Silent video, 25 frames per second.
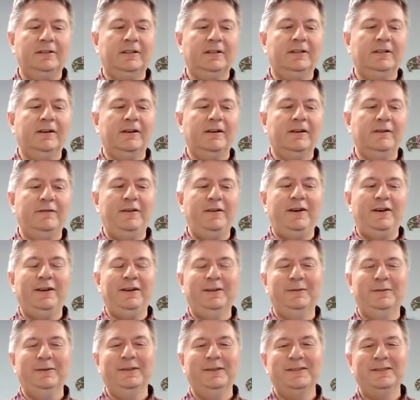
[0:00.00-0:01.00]
that
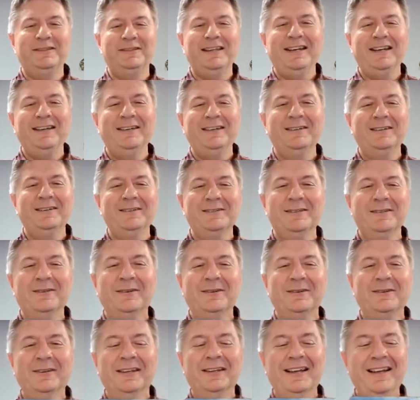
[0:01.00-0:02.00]
Garfield was 10 years
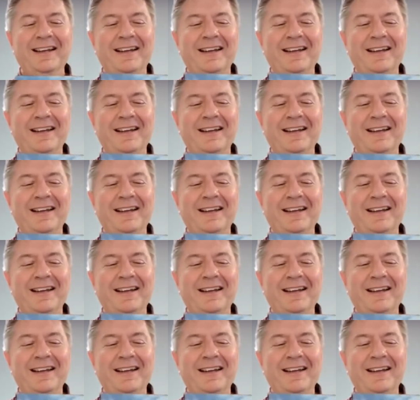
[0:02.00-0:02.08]
old.